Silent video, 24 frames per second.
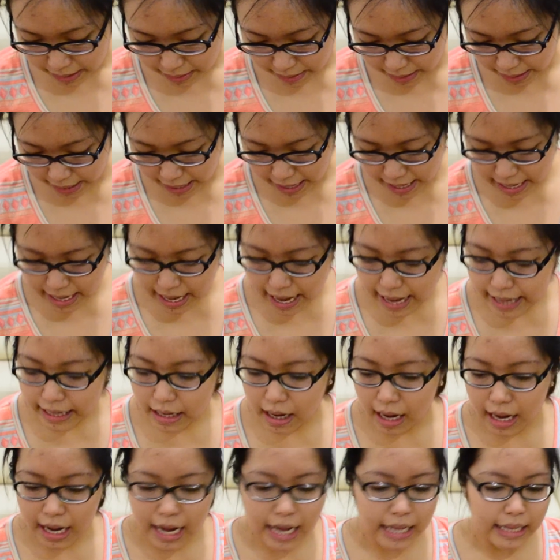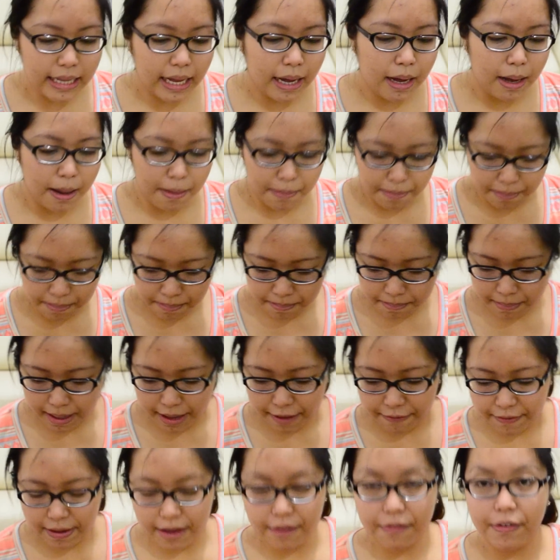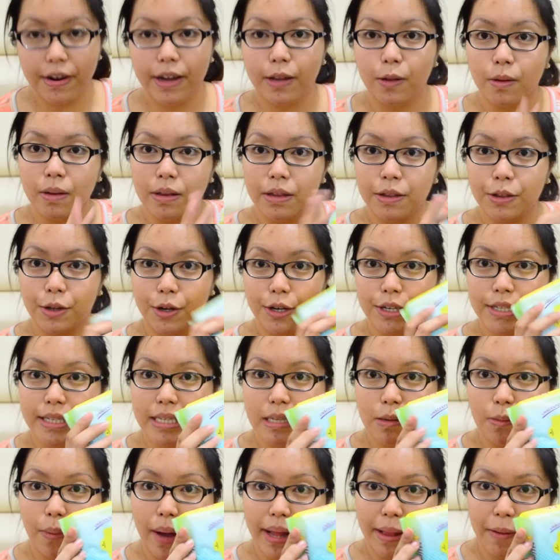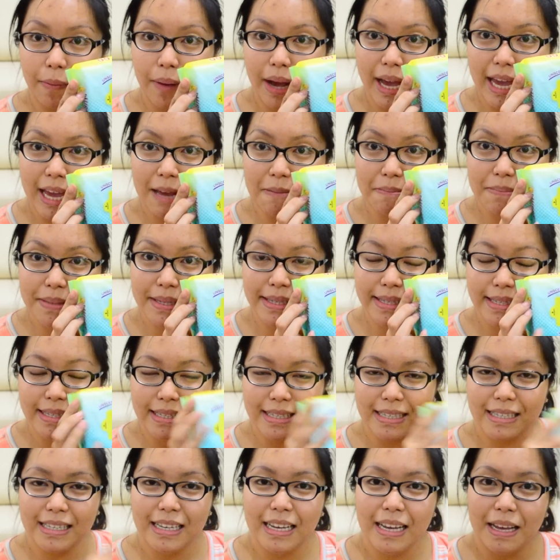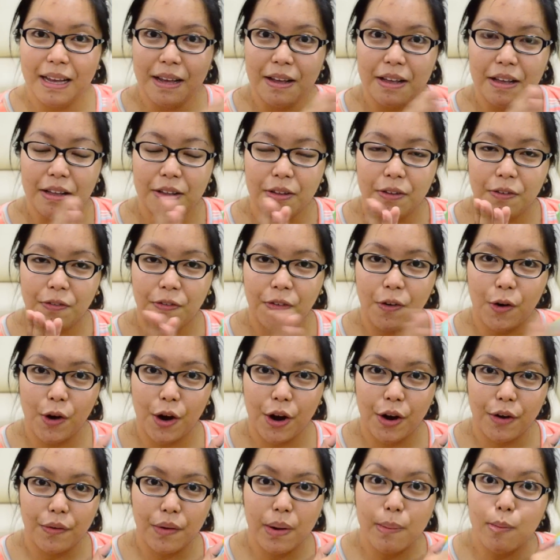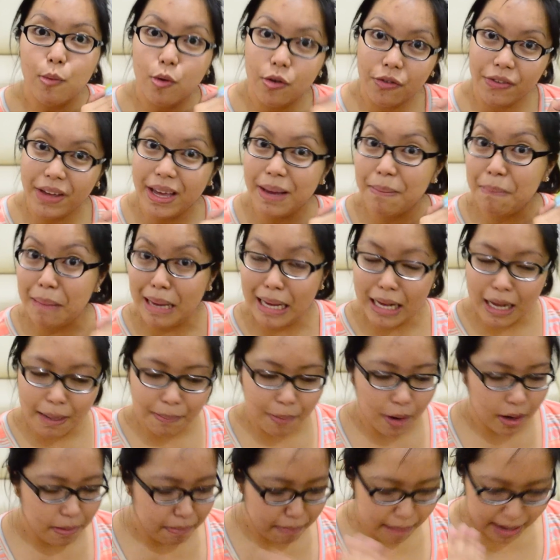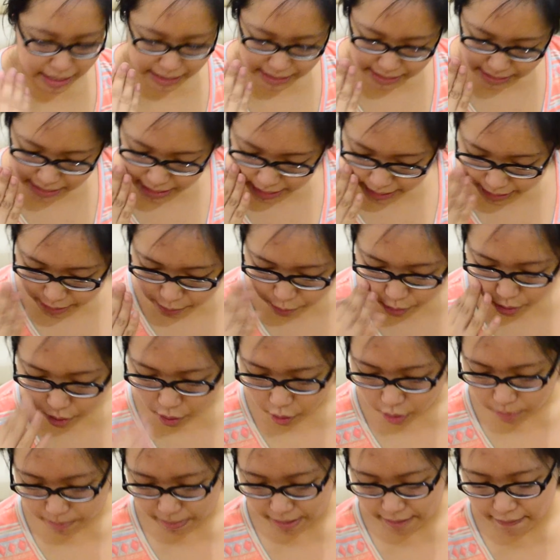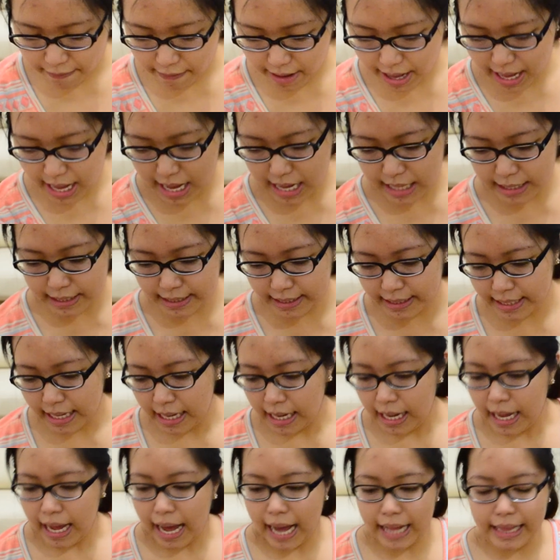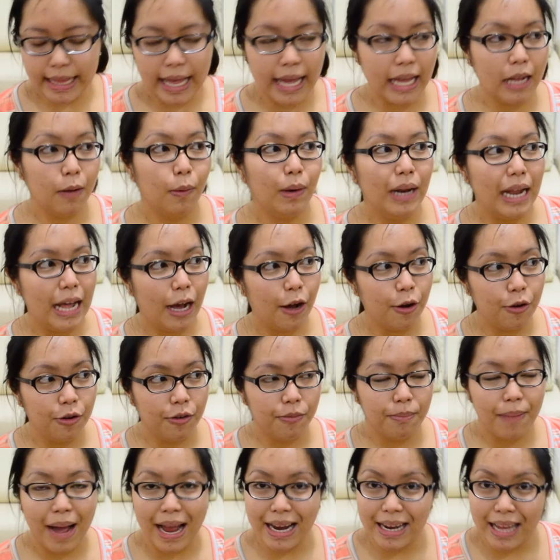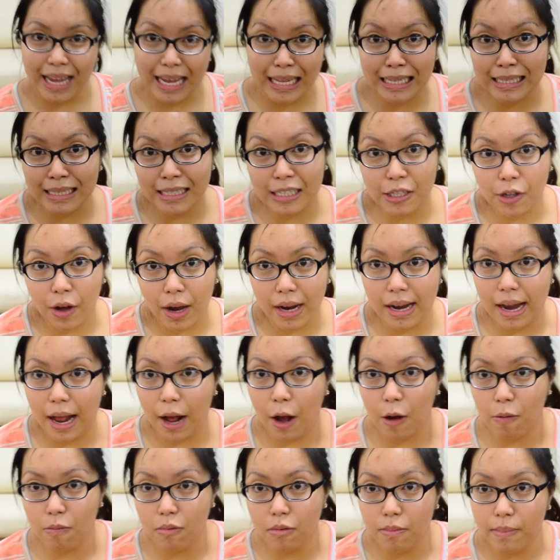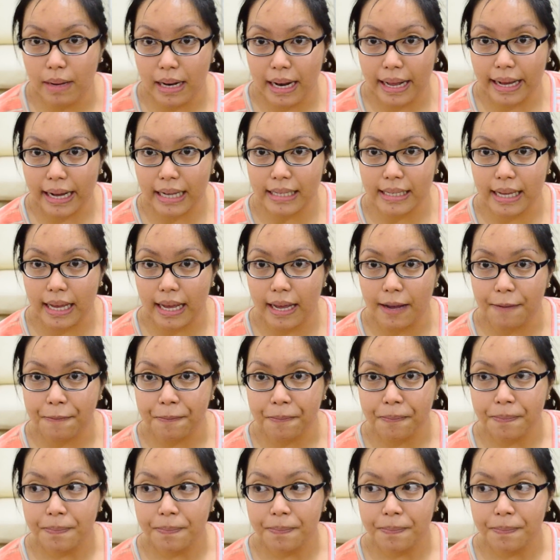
Then, I got my favorite Mercy wet wipes for removing makeup on my skin or on my face. At dahil wala akong band-aids dito, kailangan ko bumili kasi,